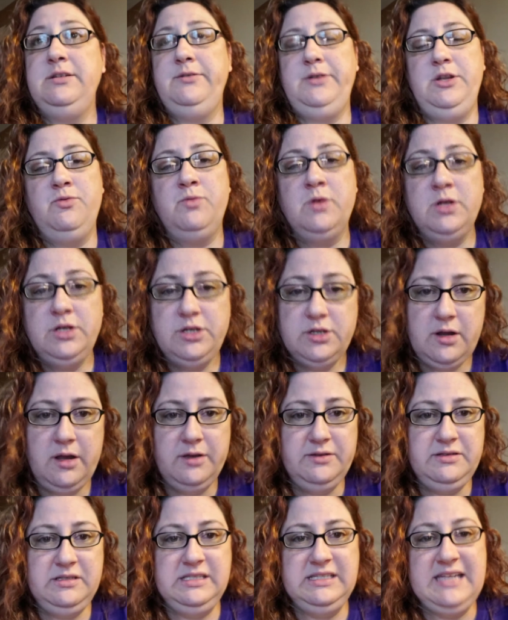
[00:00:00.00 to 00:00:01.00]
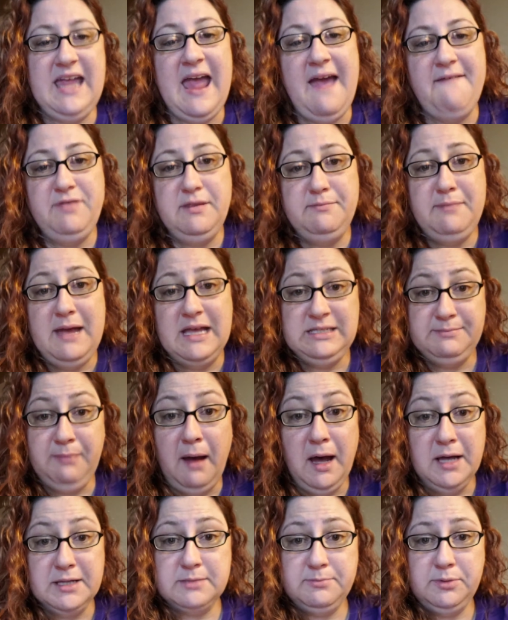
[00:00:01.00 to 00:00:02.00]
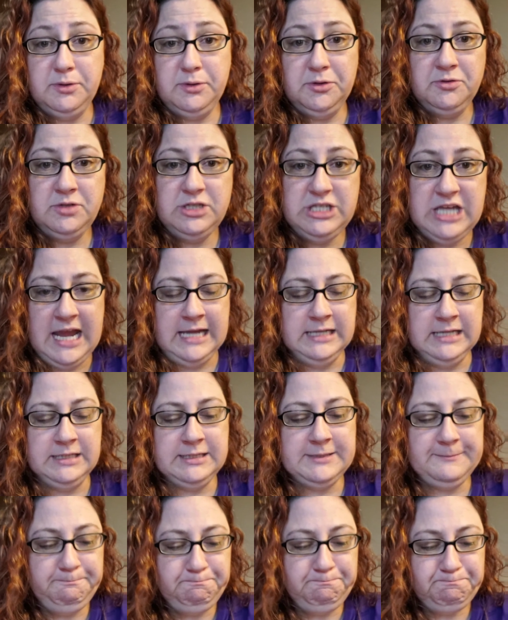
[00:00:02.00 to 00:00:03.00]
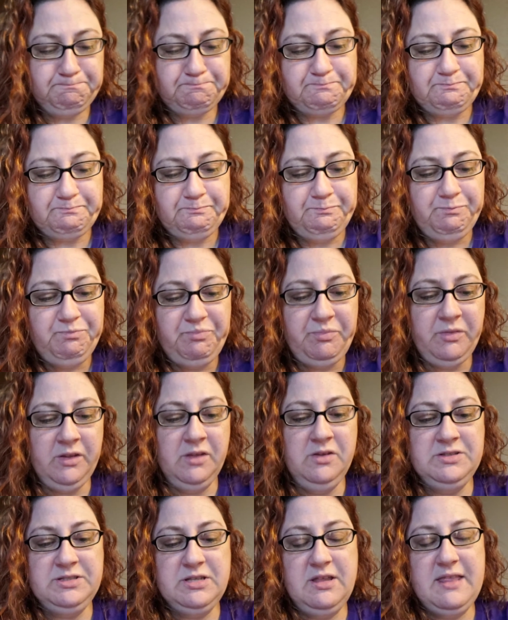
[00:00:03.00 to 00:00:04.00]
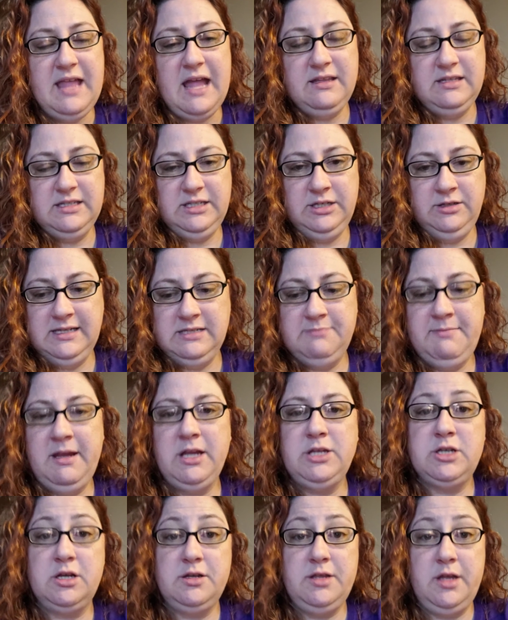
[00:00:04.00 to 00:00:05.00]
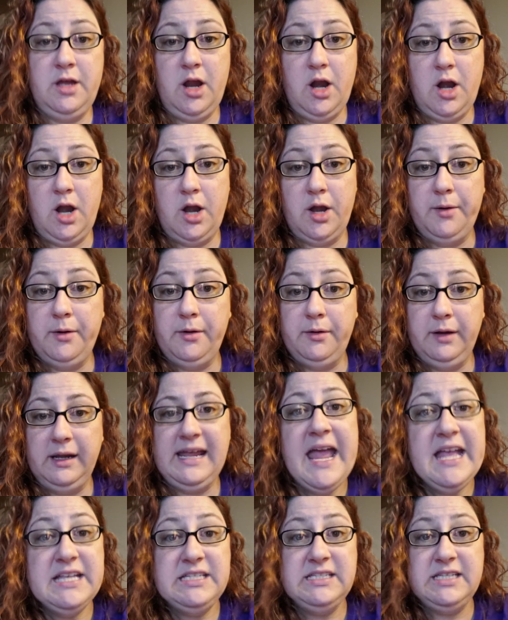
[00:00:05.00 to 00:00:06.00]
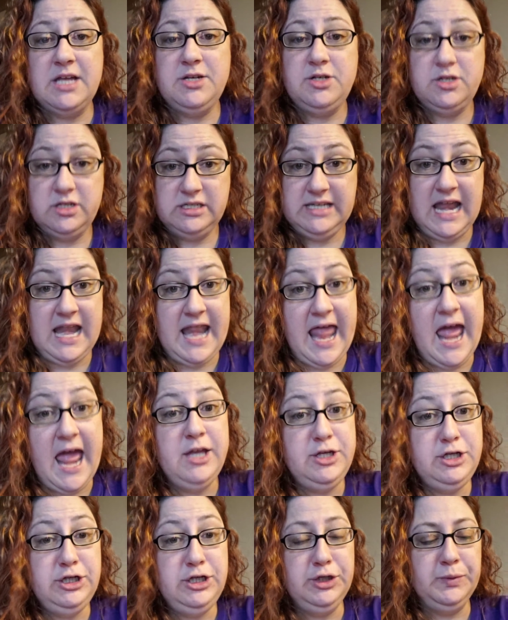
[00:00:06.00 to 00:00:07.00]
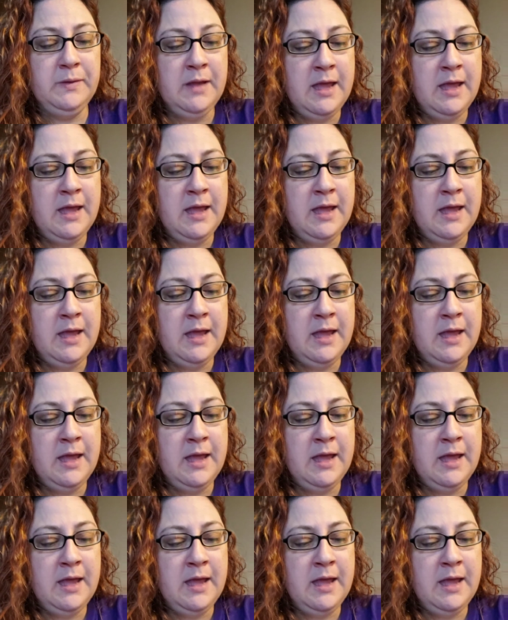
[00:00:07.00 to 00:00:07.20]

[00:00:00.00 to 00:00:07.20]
You want your hostess to have the best possible chance. So you need to make sure that her guests understand that too.